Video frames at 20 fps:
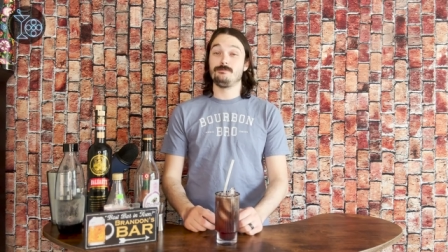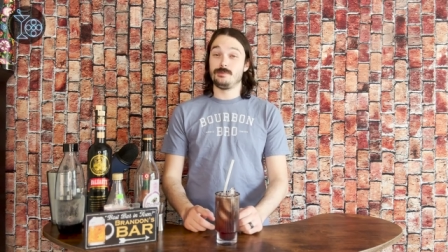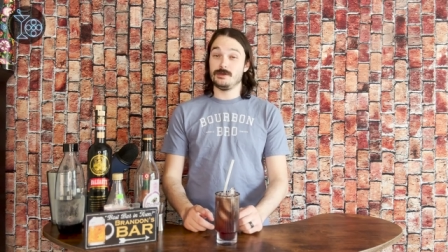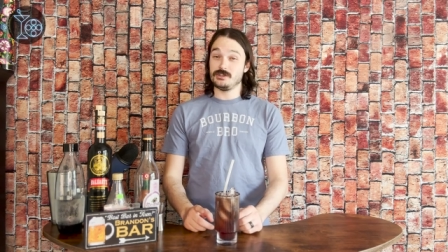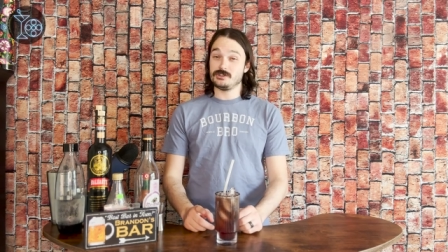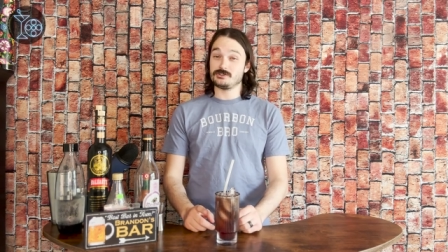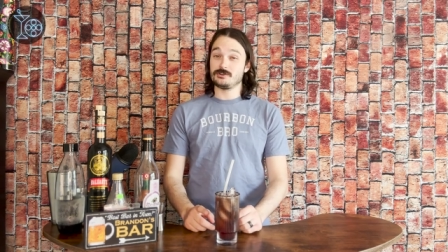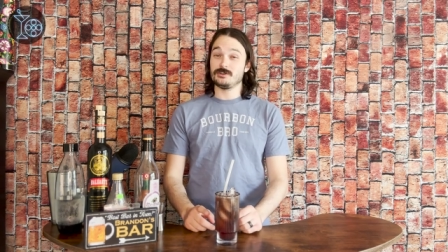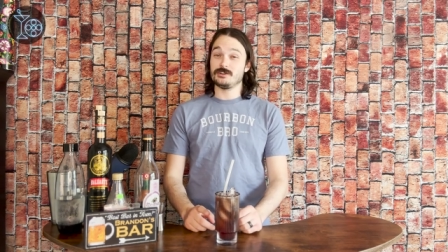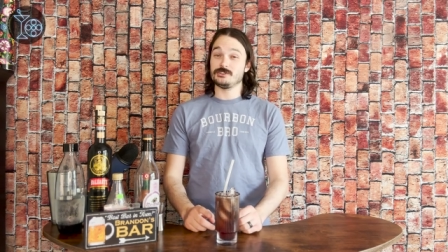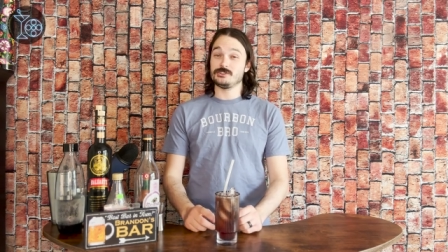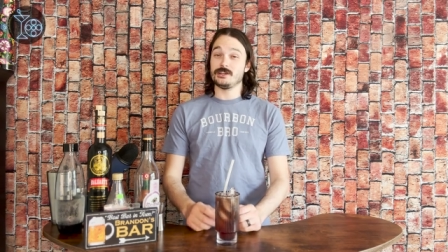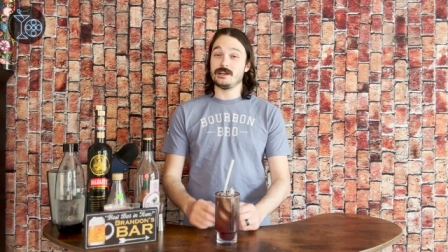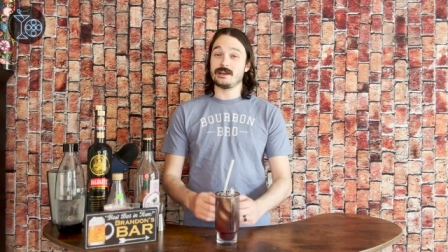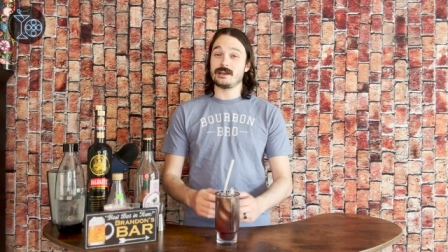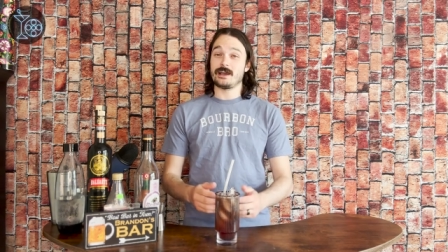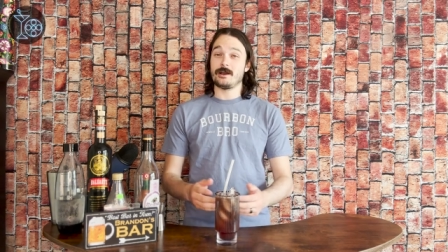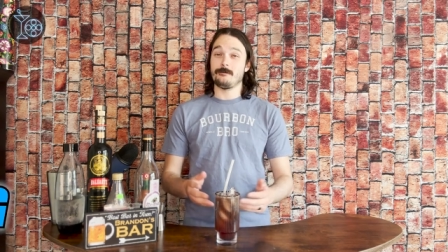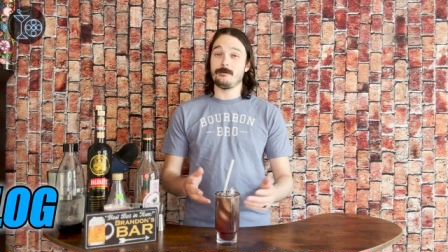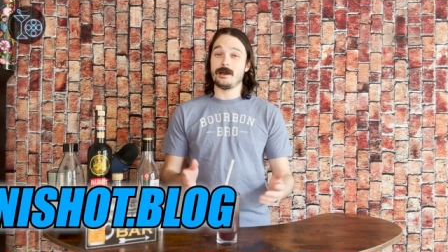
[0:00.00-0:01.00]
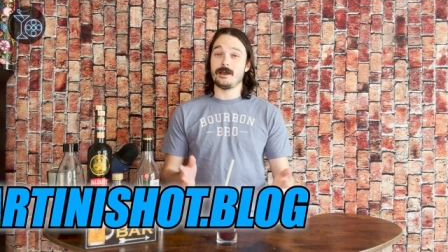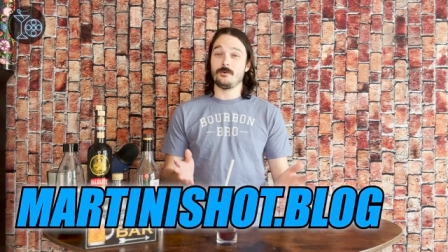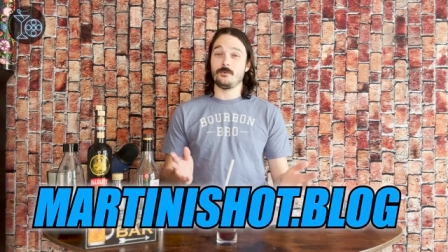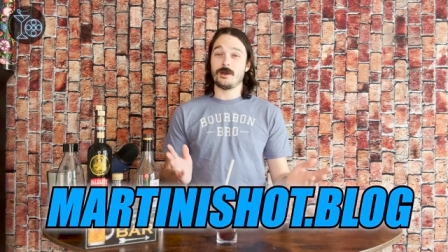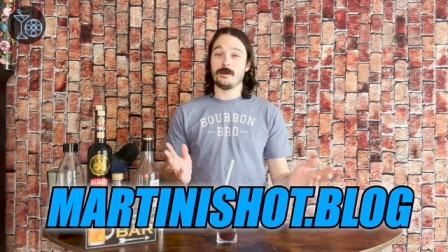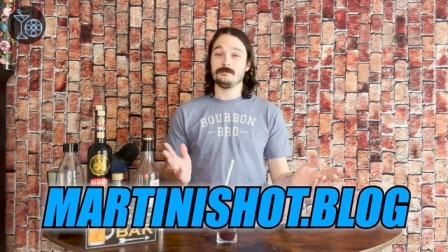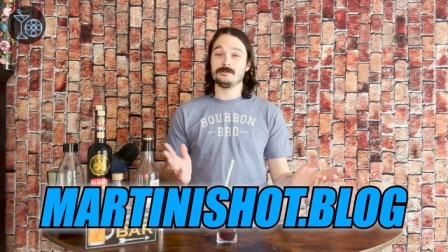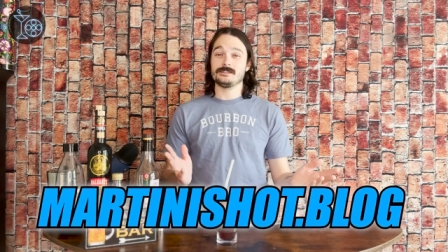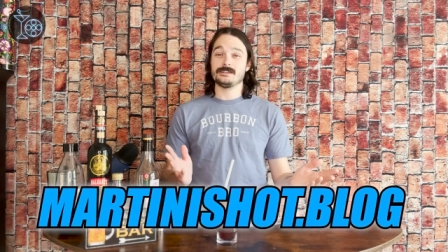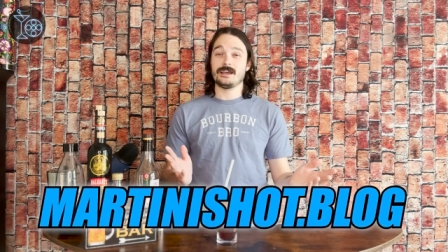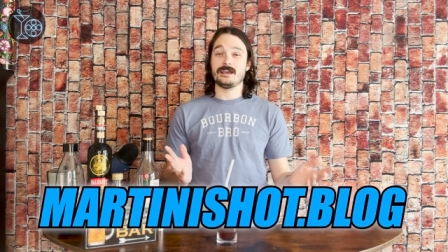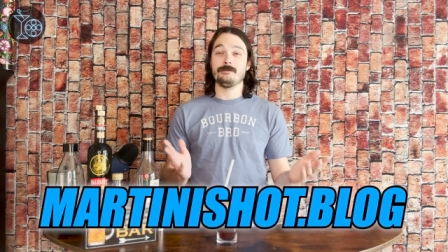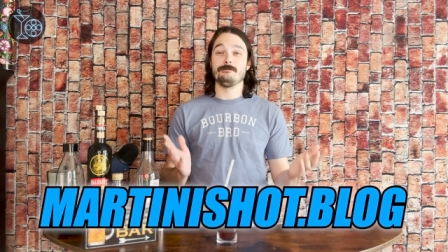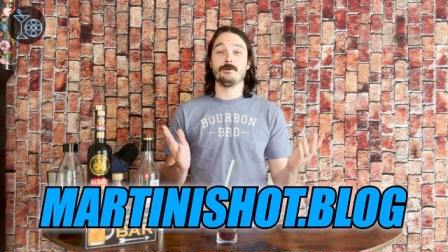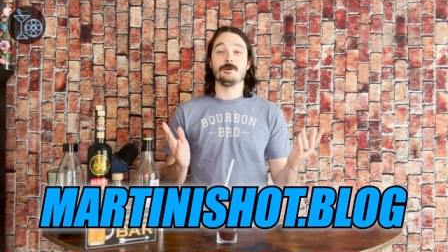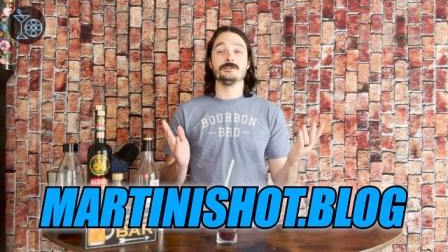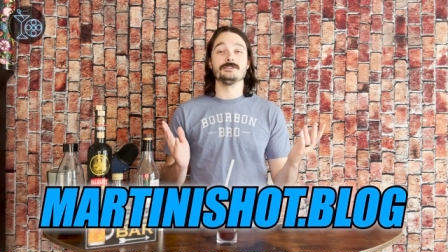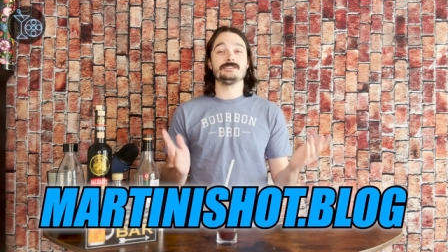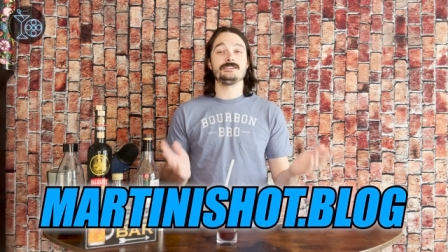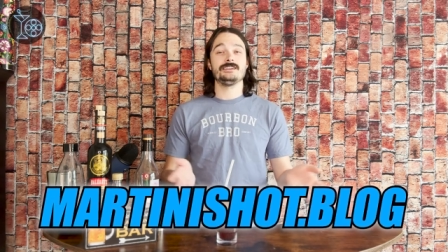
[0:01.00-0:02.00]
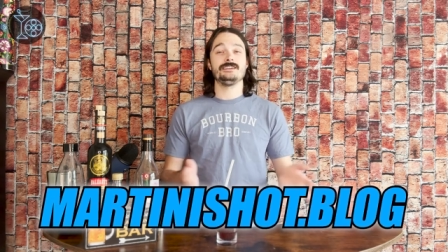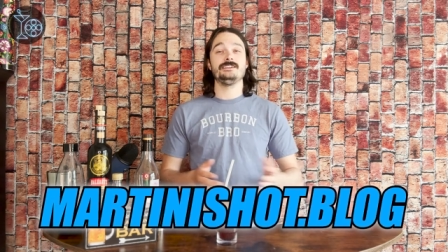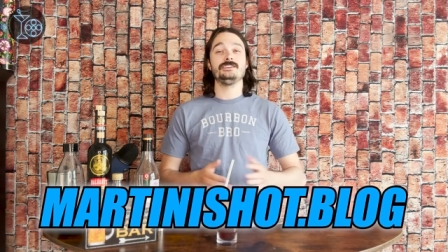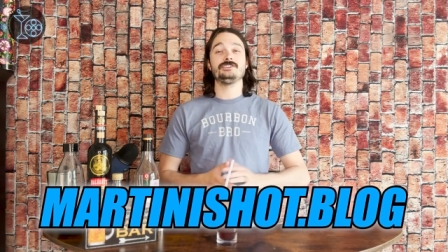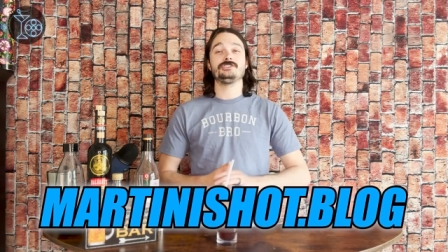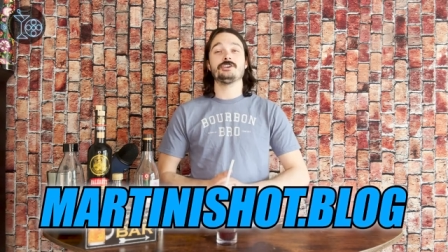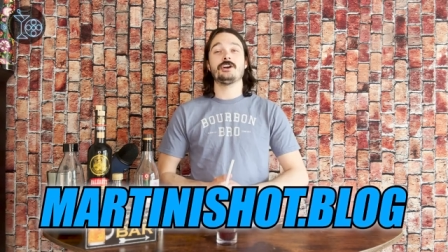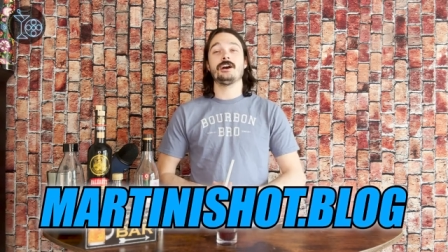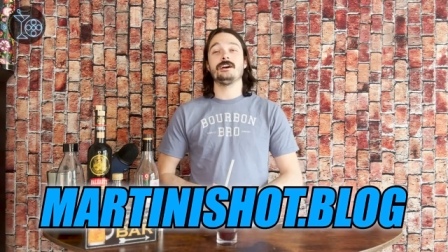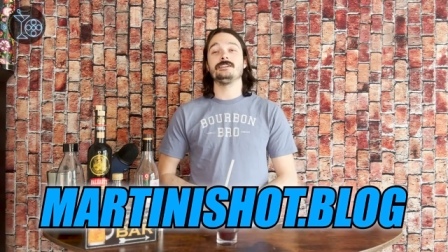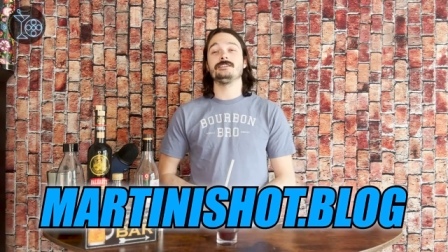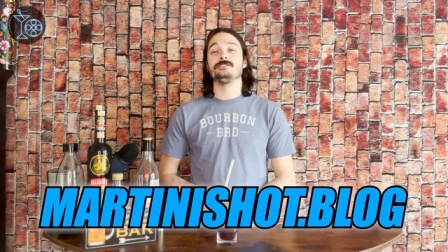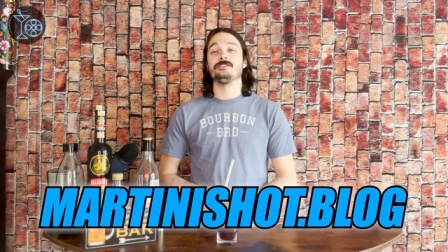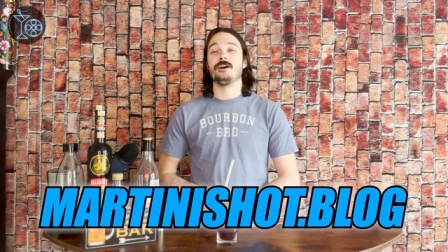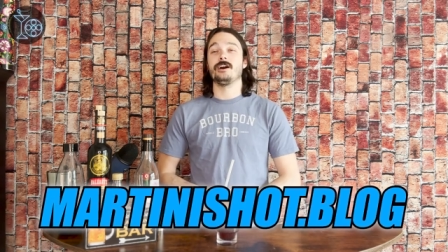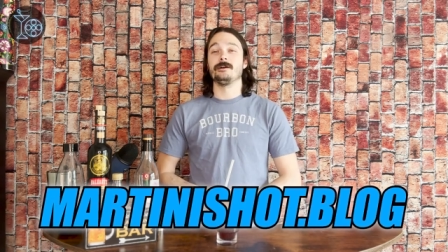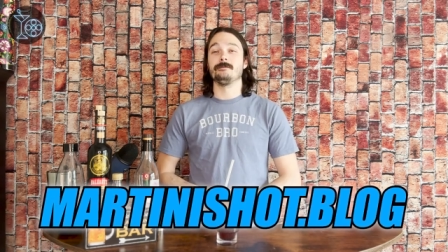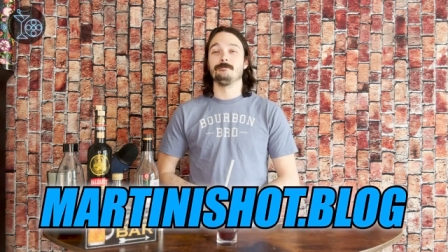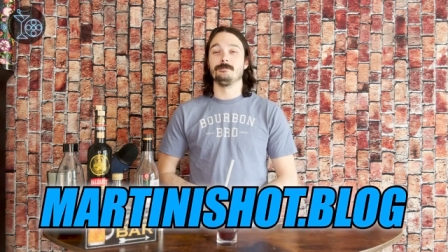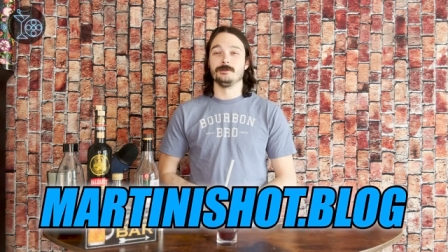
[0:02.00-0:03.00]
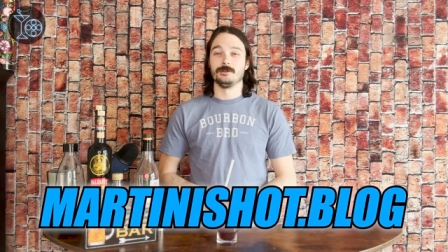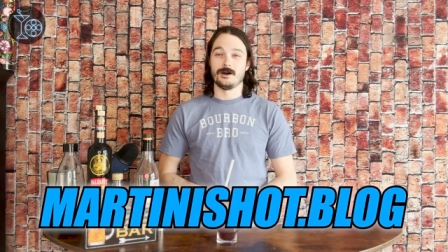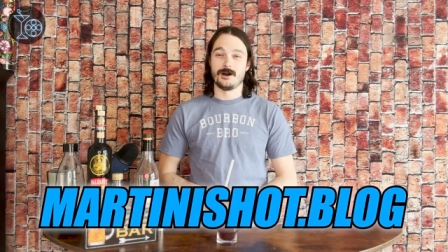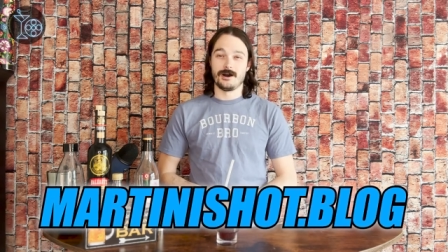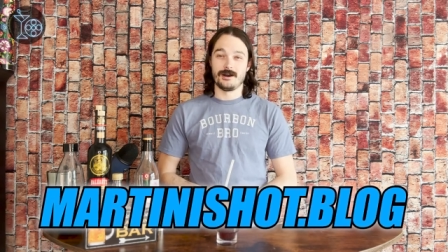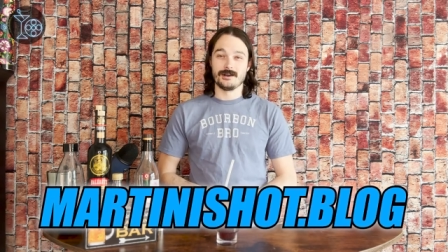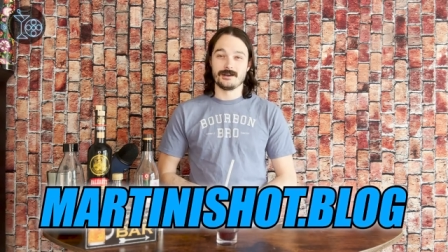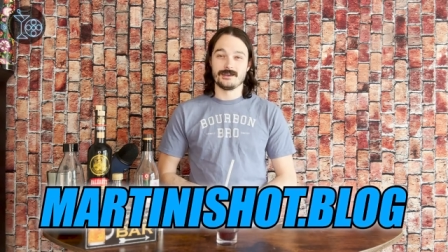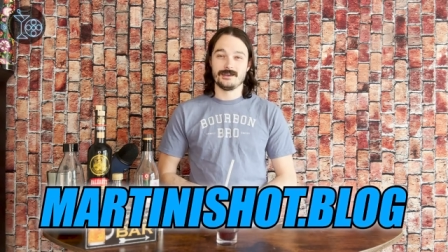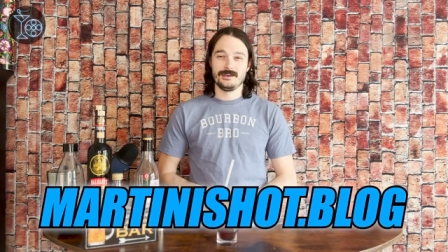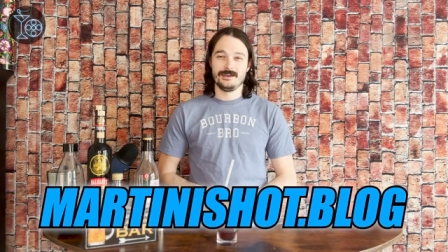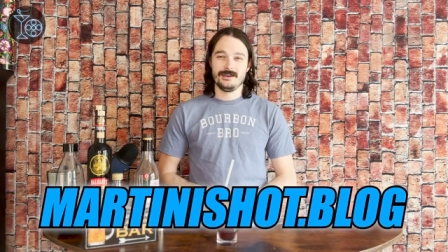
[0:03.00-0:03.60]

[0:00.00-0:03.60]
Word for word: be sure to check out my website, martinishot.blog.